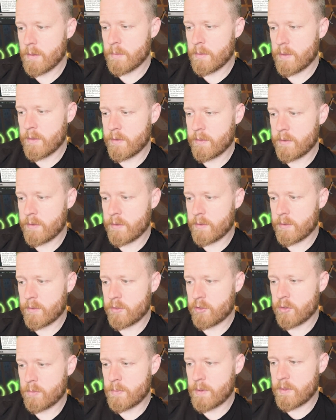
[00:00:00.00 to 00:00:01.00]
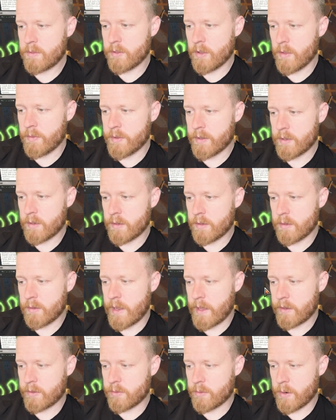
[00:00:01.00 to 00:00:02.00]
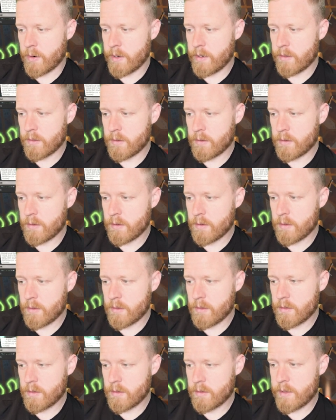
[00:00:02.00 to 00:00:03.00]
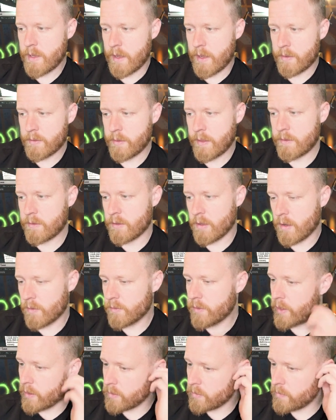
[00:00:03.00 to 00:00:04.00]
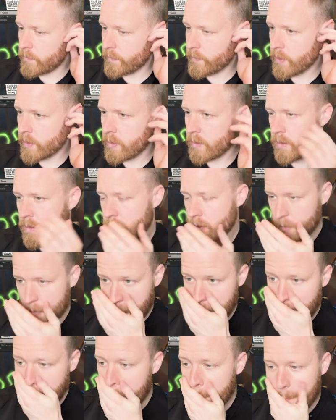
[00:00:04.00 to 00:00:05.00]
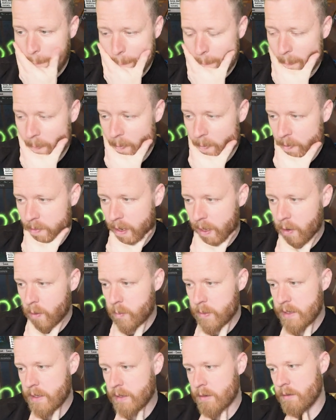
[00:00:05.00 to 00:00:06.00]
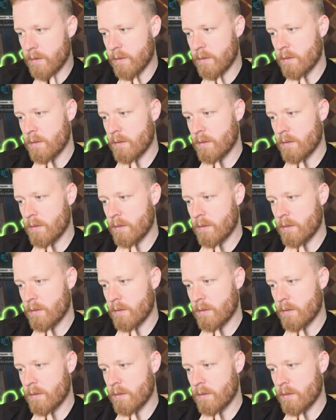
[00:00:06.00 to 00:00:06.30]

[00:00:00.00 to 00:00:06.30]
This should be solving next, right? Yeah, so that's solved now. So now we can...